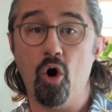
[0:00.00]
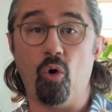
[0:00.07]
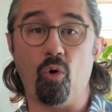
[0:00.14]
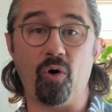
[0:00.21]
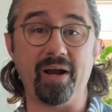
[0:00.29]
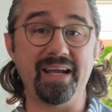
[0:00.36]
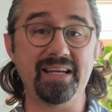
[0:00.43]

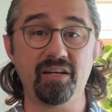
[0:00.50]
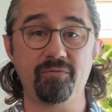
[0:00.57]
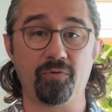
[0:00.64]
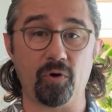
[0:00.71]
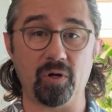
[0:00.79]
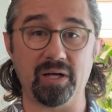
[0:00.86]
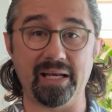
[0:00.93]
or
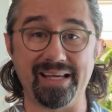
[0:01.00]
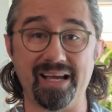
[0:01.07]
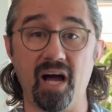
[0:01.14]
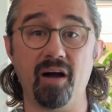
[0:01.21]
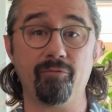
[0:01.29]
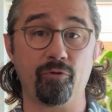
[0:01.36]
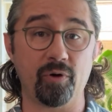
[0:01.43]
inadvertently
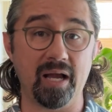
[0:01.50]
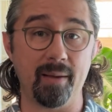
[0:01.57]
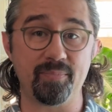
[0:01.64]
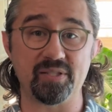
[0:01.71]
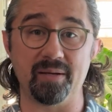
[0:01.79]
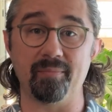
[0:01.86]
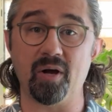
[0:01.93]
covering
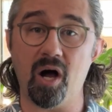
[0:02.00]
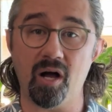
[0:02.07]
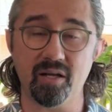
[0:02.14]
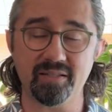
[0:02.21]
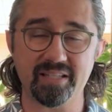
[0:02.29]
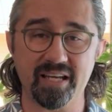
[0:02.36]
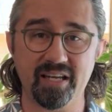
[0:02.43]
up some
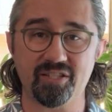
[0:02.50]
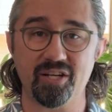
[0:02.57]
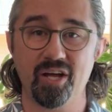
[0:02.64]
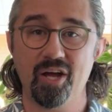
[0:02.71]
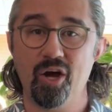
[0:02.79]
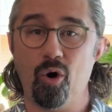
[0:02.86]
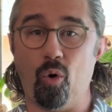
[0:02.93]
content
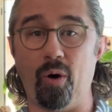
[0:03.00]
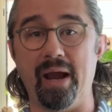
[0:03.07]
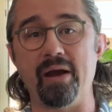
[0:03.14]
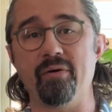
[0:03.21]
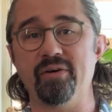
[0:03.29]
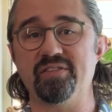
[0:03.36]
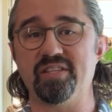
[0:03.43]
or
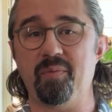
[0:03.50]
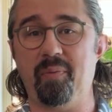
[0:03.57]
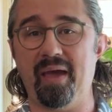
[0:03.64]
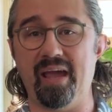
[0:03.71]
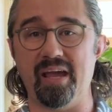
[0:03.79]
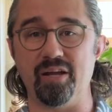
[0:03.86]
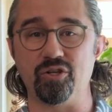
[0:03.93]
areas of the
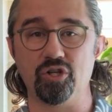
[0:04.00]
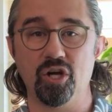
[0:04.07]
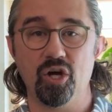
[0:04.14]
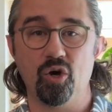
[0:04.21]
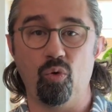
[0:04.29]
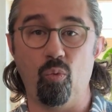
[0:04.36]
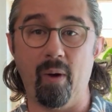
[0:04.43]
page
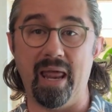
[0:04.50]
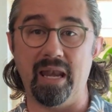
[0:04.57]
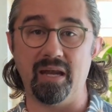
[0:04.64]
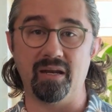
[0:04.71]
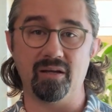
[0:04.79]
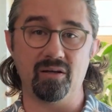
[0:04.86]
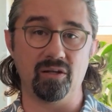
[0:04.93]

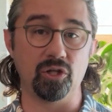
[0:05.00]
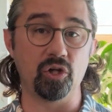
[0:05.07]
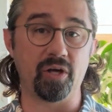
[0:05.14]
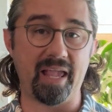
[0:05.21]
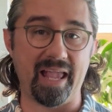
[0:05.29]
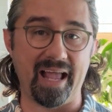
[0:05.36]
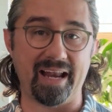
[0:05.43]
when
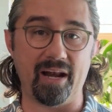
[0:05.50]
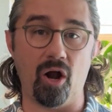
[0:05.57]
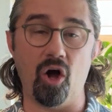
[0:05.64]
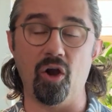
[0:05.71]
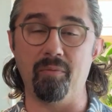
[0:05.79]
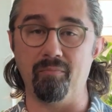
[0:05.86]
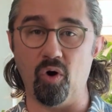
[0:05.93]
looking at it
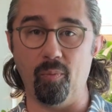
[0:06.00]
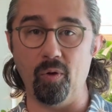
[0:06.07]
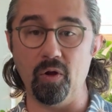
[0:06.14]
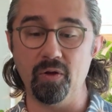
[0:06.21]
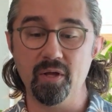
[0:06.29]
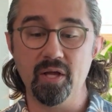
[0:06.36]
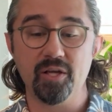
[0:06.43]
on
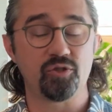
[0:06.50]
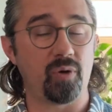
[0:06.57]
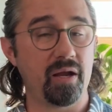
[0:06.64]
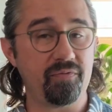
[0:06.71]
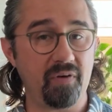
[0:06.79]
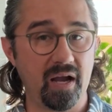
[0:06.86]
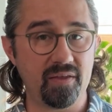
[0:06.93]
mobile. So
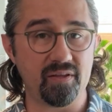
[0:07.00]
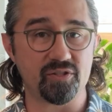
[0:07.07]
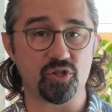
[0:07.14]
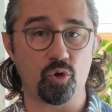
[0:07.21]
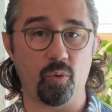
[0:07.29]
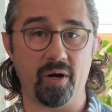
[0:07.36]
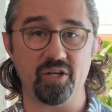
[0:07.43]
I find that
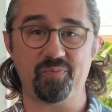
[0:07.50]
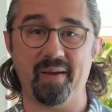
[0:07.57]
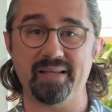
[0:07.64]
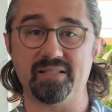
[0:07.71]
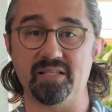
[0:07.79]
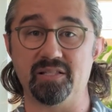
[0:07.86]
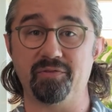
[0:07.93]

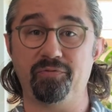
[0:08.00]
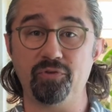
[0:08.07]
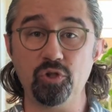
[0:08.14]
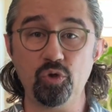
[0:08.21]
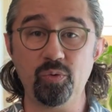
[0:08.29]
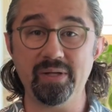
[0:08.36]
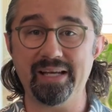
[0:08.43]
Squarespace's
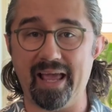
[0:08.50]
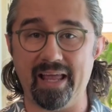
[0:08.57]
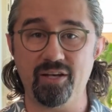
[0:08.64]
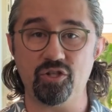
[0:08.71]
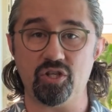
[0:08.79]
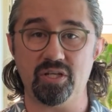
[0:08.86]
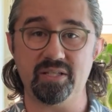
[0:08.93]
Fluid
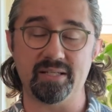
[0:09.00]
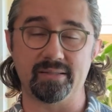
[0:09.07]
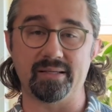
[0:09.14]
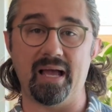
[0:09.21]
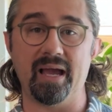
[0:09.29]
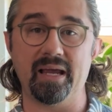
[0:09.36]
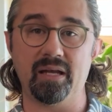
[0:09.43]
Engine
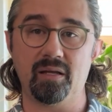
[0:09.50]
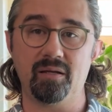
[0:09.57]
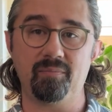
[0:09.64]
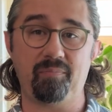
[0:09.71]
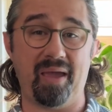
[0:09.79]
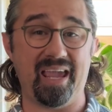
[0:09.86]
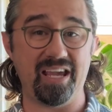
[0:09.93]
design
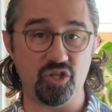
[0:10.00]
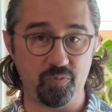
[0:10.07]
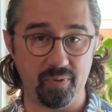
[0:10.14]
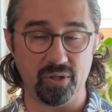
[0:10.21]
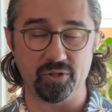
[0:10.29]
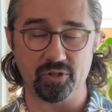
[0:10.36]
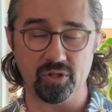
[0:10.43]
page
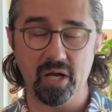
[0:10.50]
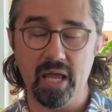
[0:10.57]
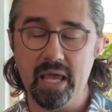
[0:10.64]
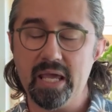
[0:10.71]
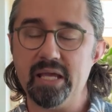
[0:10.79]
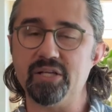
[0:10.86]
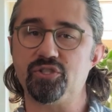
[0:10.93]
builder
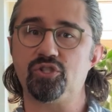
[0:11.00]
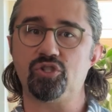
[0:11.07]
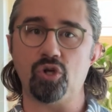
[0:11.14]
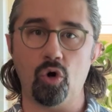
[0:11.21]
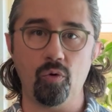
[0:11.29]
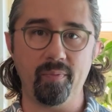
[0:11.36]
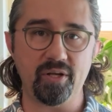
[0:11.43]
is
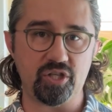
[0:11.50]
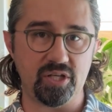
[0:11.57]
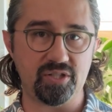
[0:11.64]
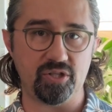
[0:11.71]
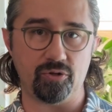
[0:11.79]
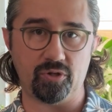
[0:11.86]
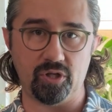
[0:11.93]
so much
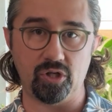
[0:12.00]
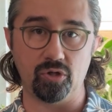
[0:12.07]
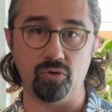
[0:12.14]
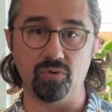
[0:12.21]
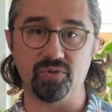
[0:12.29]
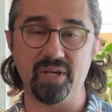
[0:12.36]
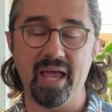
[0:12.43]
easier to
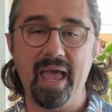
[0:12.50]
use,